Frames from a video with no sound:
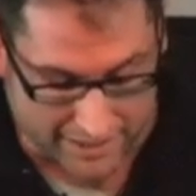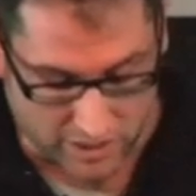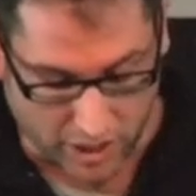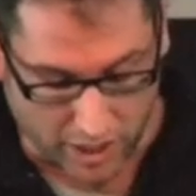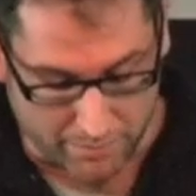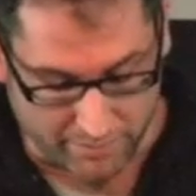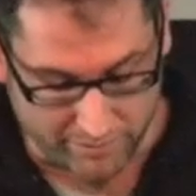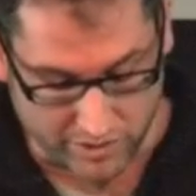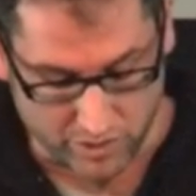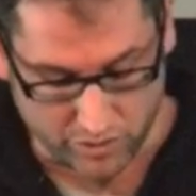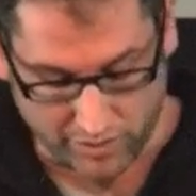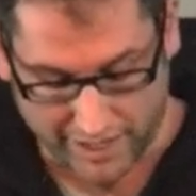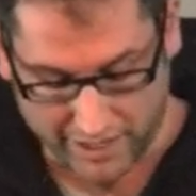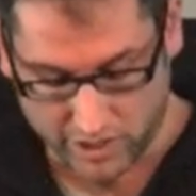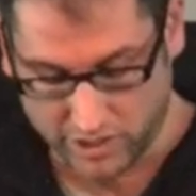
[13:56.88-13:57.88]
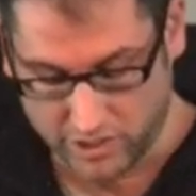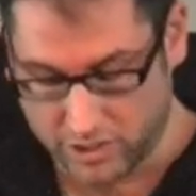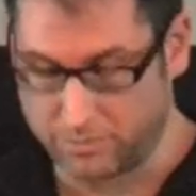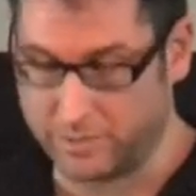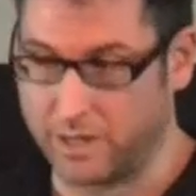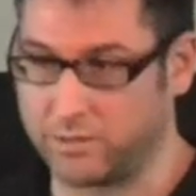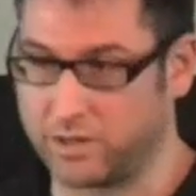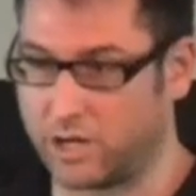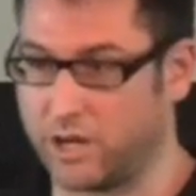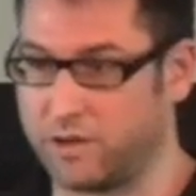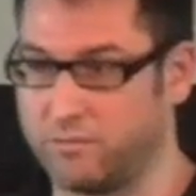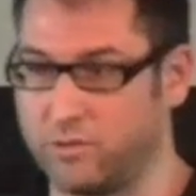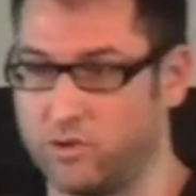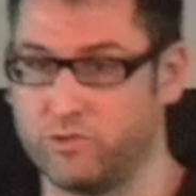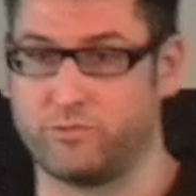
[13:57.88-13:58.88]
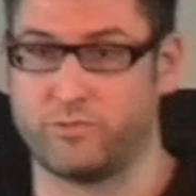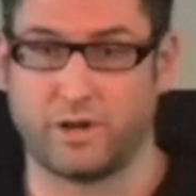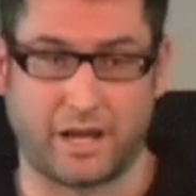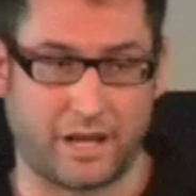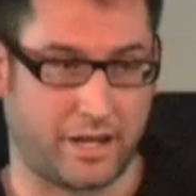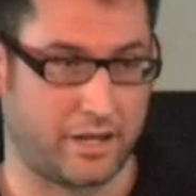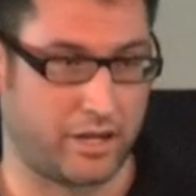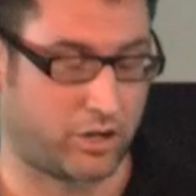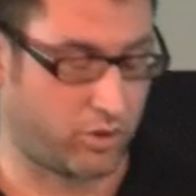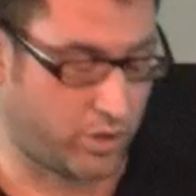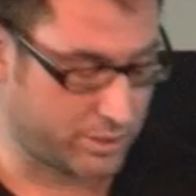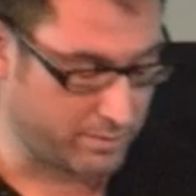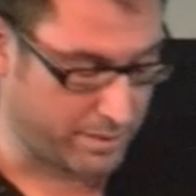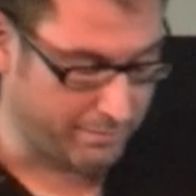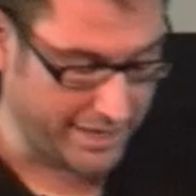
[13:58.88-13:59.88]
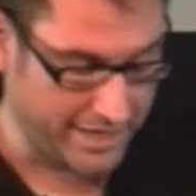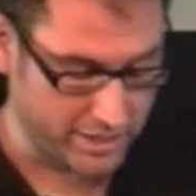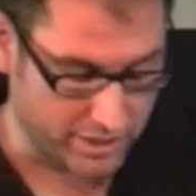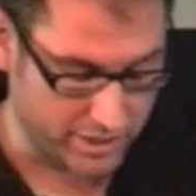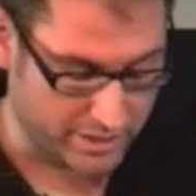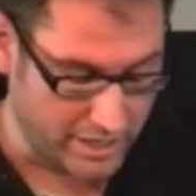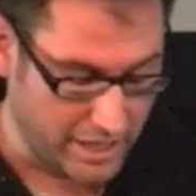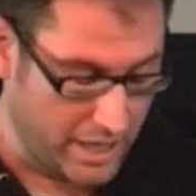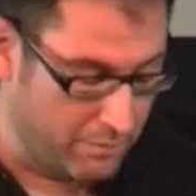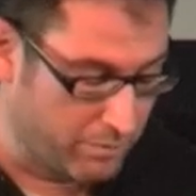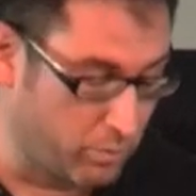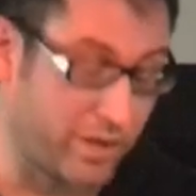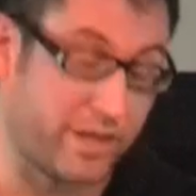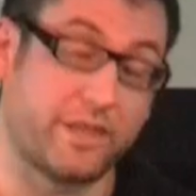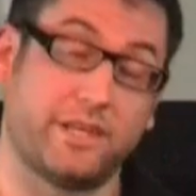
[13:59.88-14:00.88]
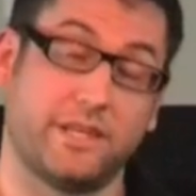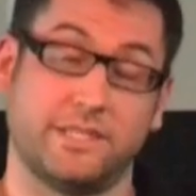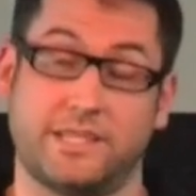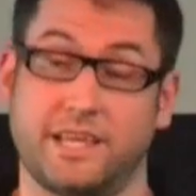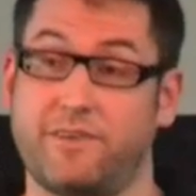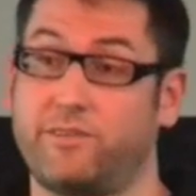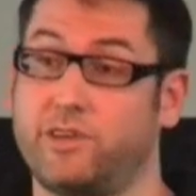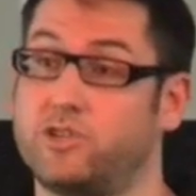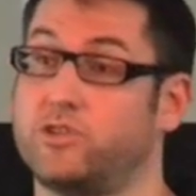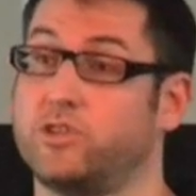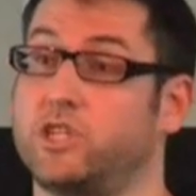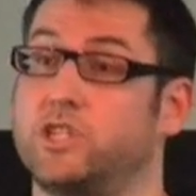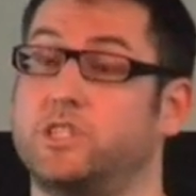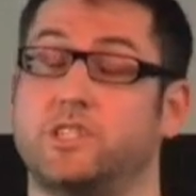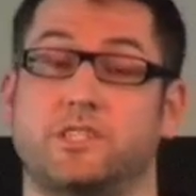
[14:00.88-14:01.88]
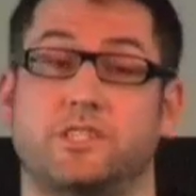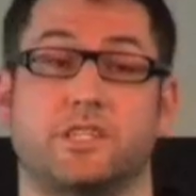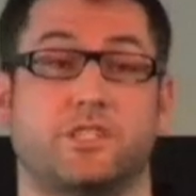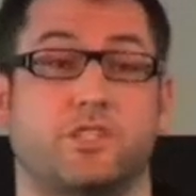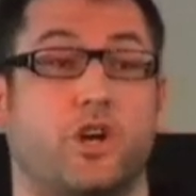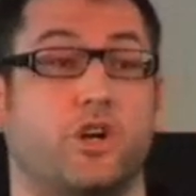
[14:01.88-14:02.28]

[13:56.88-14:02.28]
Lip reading: type of interaction to be able to kind of move across my pages. But one of the things they've introduced is this